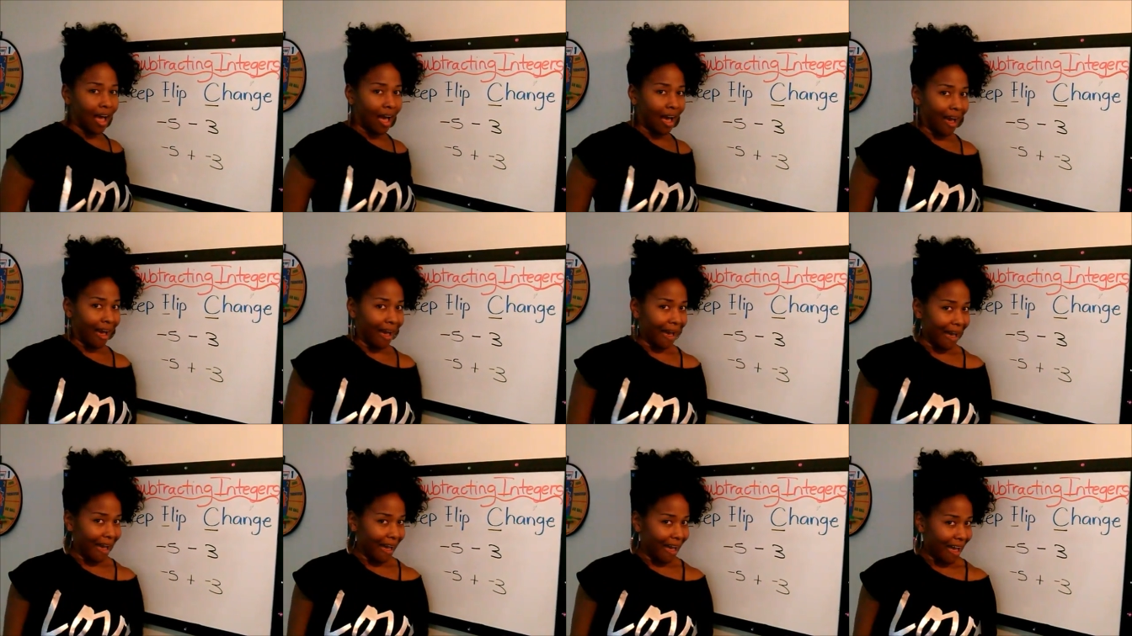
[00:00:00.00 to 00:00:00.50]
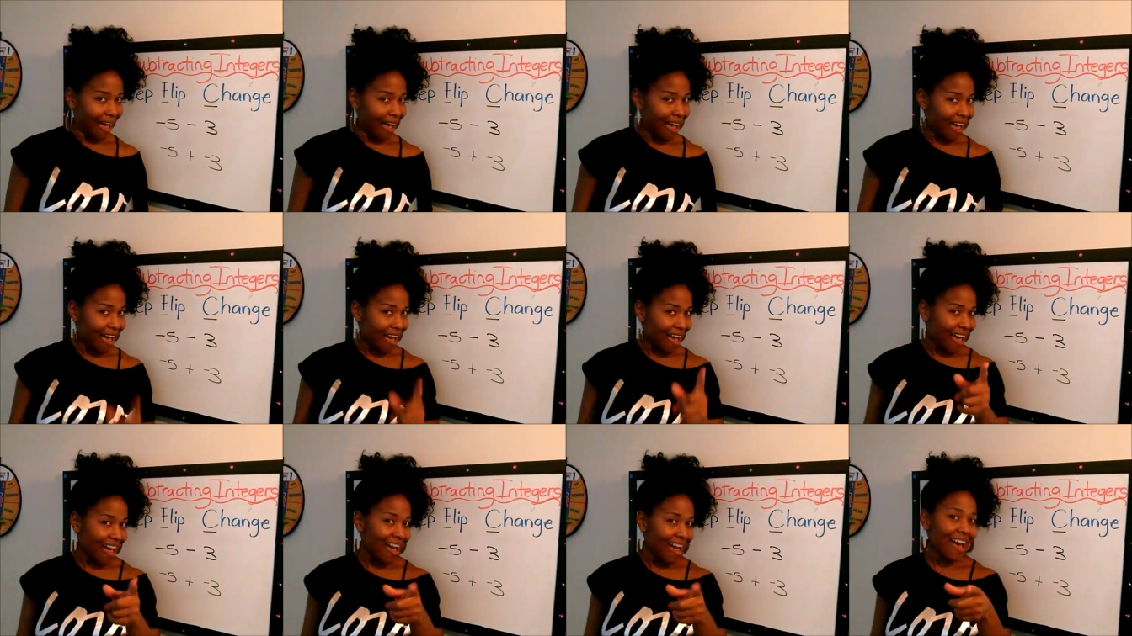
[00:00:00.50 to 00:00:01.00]

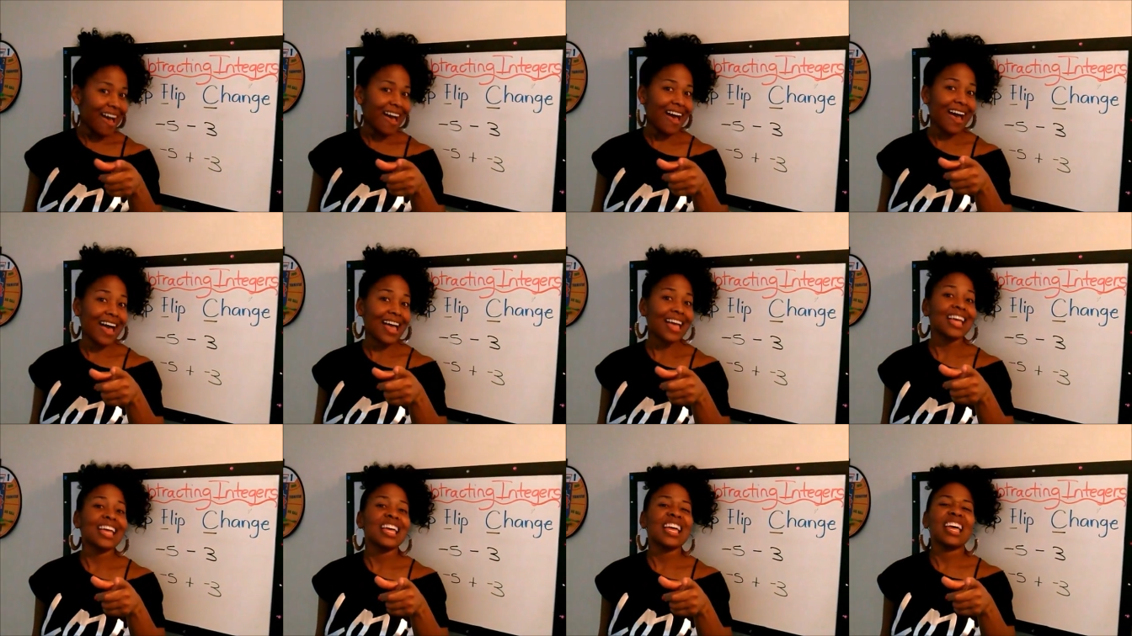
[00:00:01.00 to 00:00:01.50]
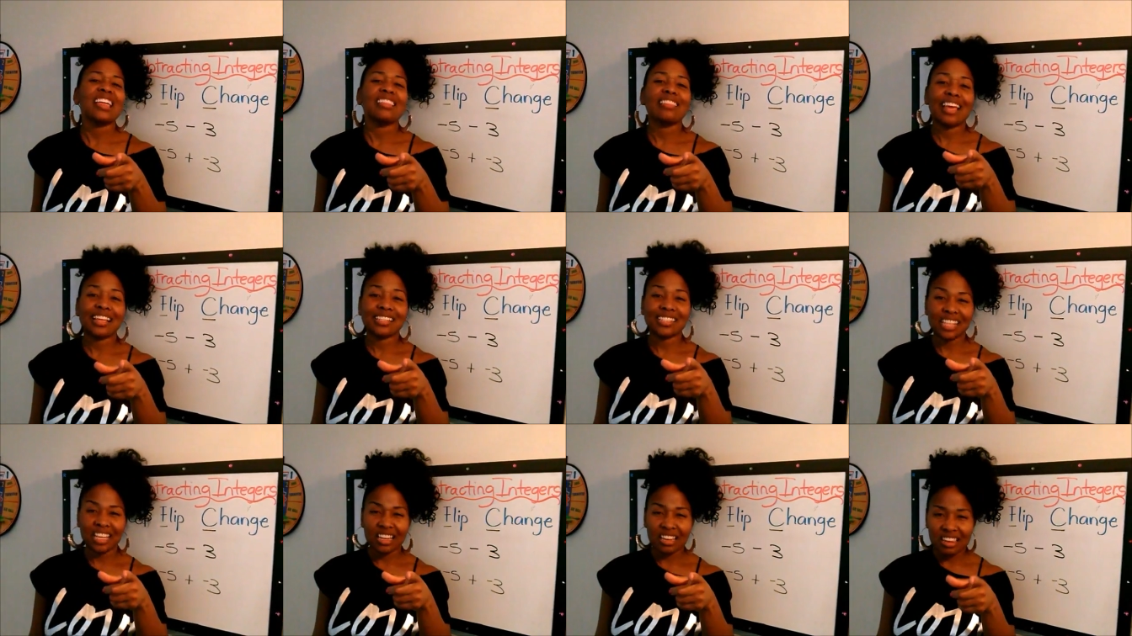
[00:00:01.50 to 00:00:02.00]
Ah,
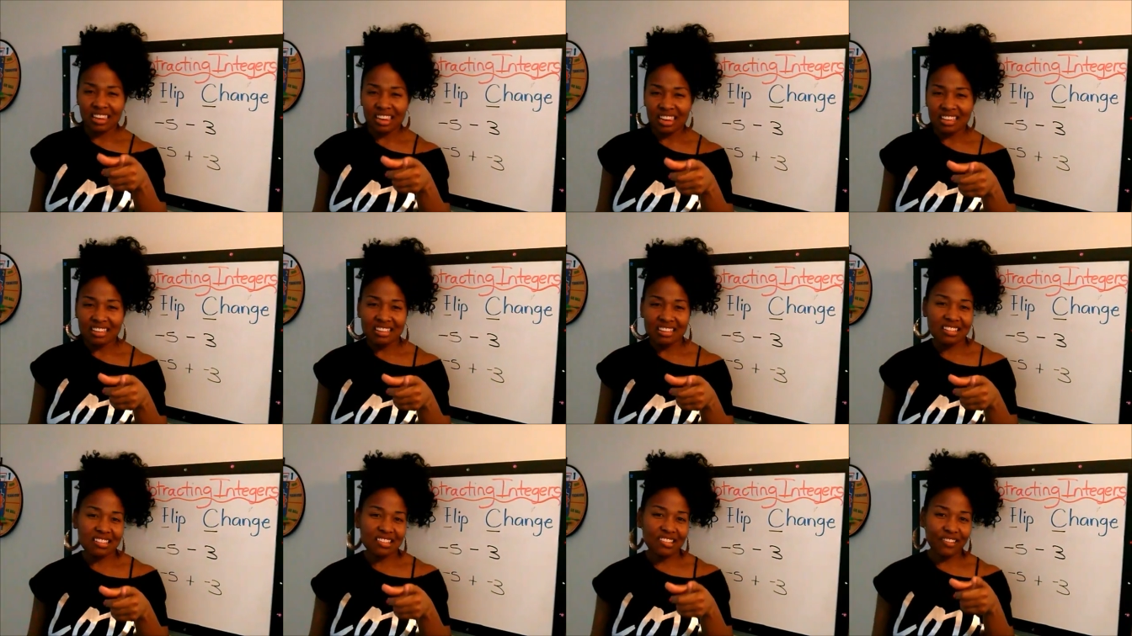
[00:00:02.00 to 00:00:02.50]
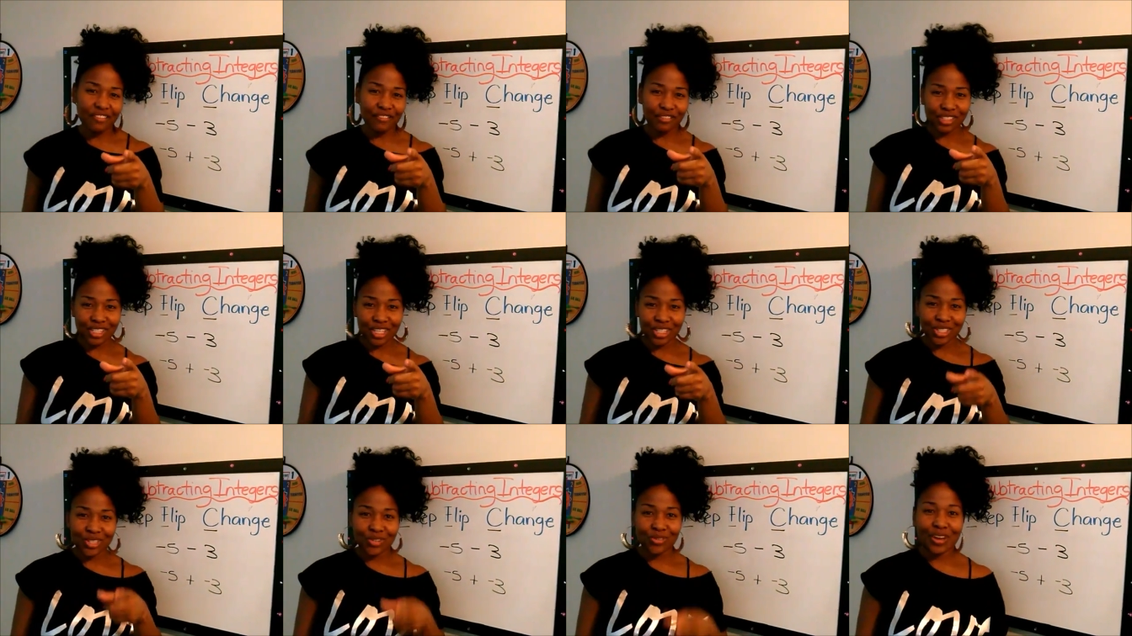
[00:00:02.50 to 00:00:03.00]
that's a love
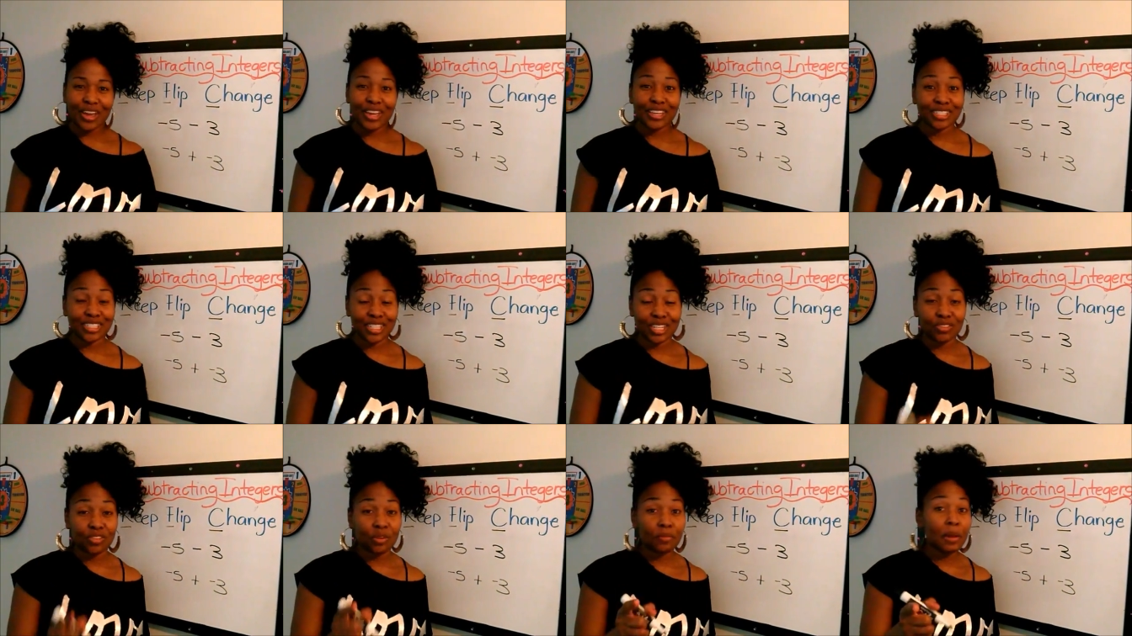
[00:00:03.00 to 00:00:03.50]
situation.